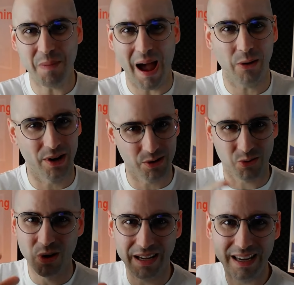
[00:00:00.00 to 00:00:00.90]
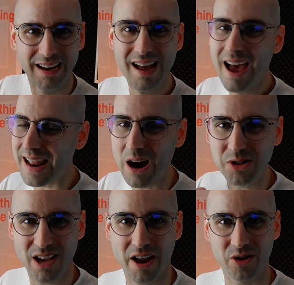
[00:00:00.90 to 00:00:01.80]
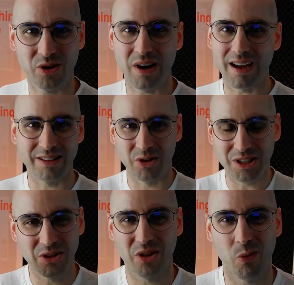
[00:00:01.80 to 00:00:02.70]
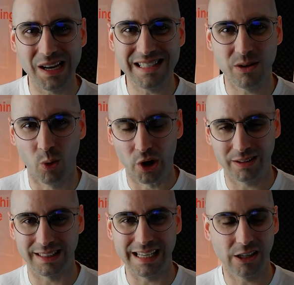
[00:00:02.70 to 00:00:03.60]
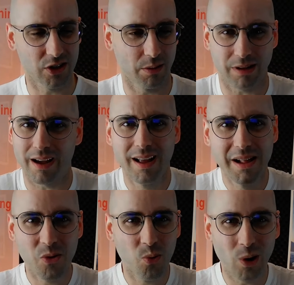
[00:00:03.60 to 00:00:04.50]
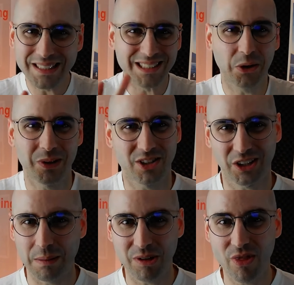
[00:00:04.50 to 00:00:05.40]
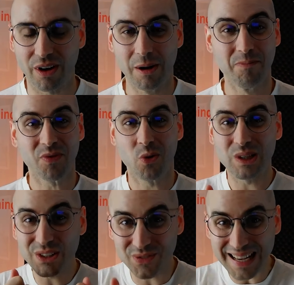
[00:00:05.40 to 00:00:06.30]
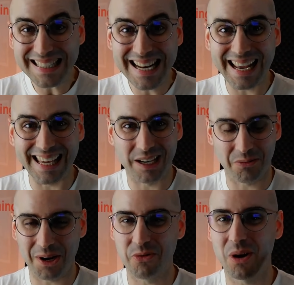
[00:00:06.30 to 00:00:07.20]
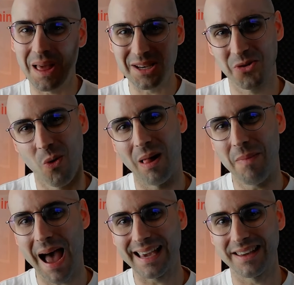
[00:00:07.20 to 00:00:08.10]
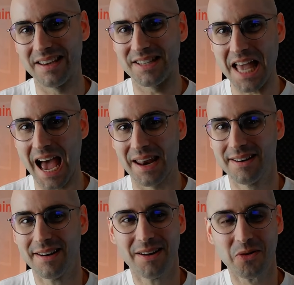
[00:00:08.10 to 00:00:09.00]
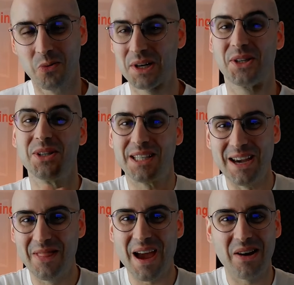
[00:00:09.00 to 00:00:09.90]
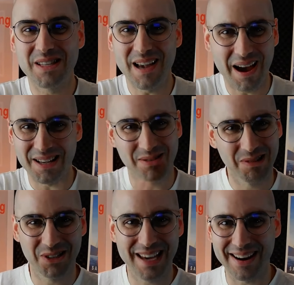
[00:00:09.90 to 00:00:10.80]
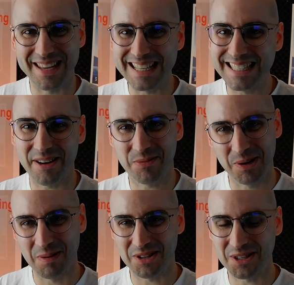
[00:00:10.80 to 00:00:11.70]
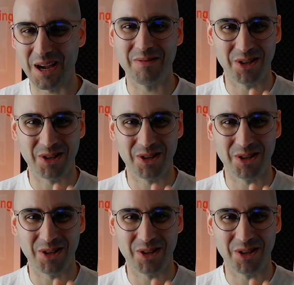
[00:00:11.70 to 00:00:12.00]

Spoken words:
back when I was really an outsider, didn't know the YC world and ecosystem. I was like, what secrets are kept in there? What's fascinating and what I realized a while back is that what you see on the outside is what you get on the inside. It's pretty much the same.